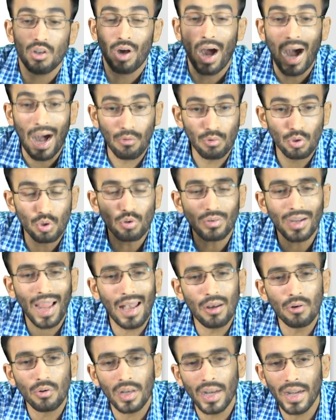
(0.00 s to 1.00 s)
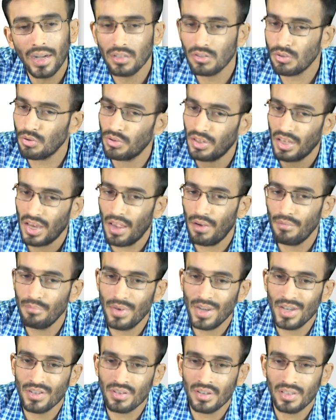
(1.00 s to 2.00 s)
How to calculate? So they have
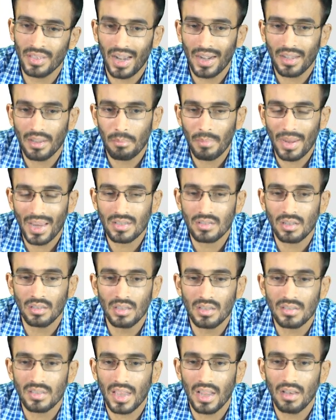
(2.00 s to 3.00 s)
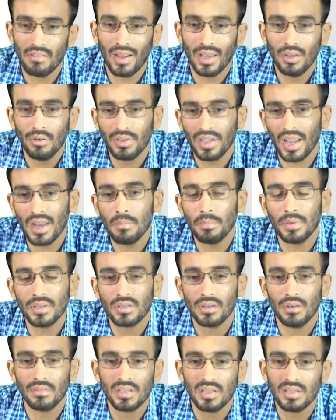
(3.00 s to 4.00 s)
mentioned that based on the sale value,
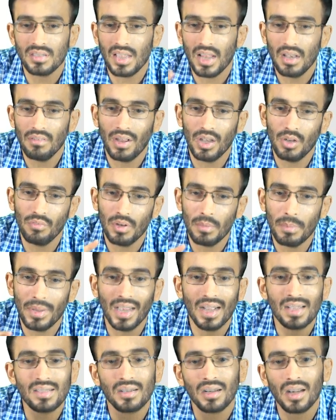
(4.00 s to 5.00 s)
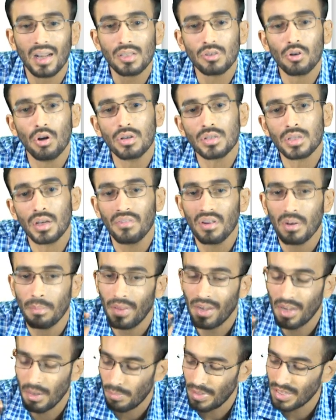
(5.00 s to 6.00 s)
10% of such sale value will be considered as cost of
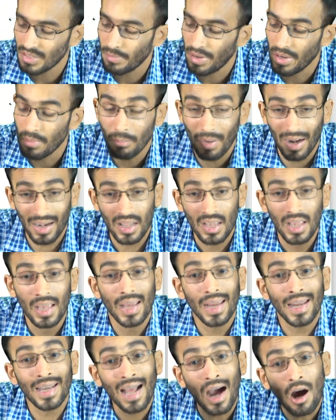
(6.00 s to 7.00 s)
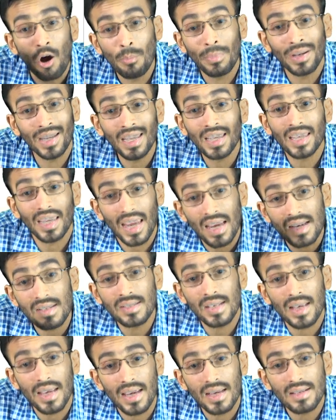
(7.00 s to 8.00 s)
repair replacement. But in how many
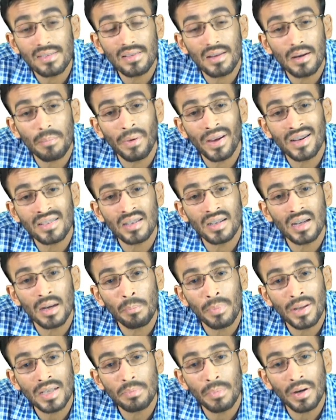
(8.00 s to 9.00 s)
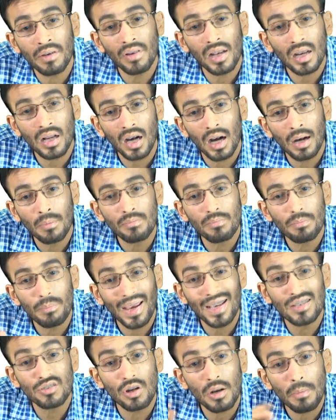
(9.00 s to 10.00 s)
cases repairs and replacement will come
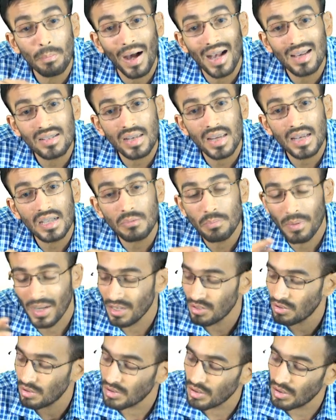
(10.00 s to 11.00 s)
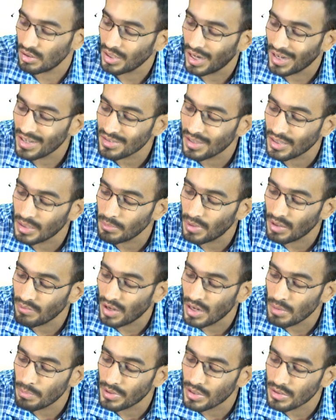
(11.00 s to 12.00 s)
based on past experiences, sir? That is nothing but
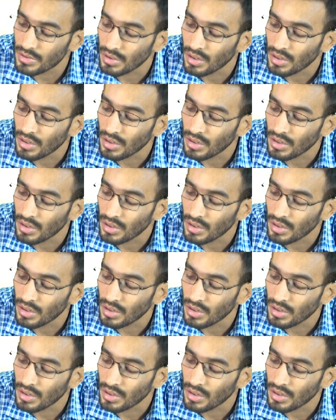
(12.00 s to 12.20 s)
1%.